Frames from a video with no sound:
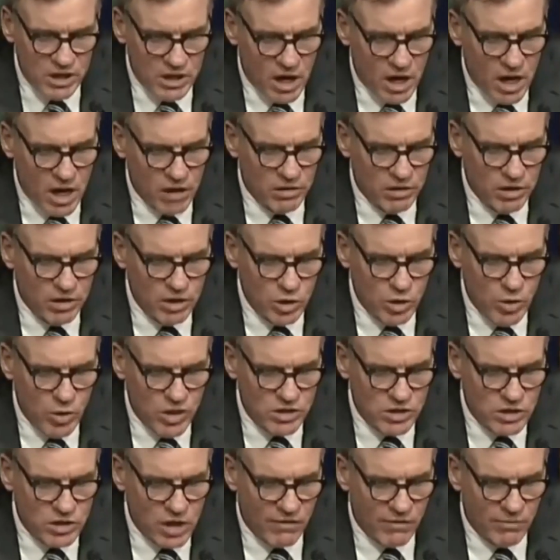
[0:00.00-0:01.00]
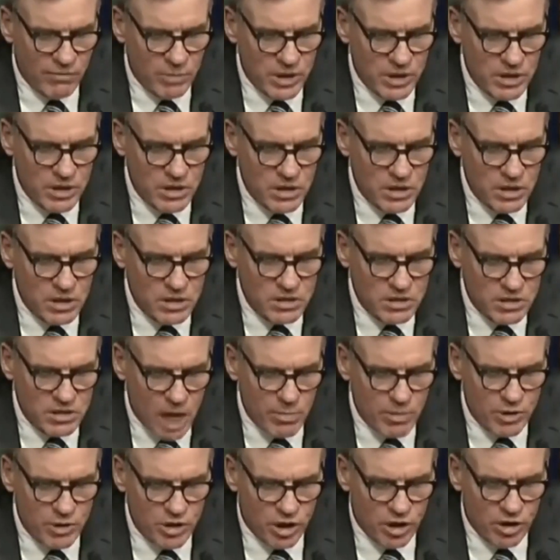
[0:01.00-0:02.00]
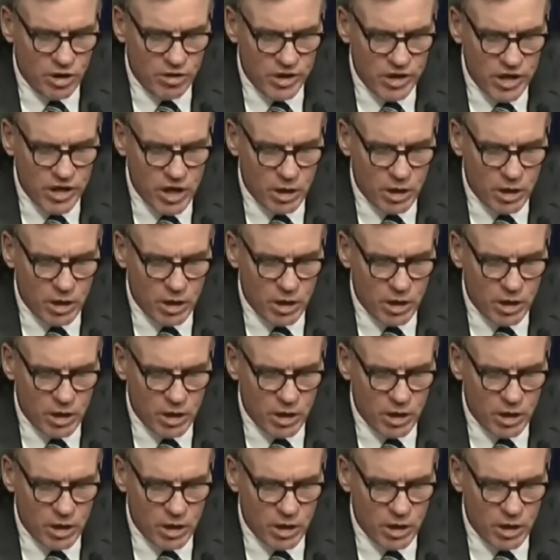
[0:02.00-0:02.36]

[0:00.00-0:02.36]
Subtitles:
dollar US government cybersecurity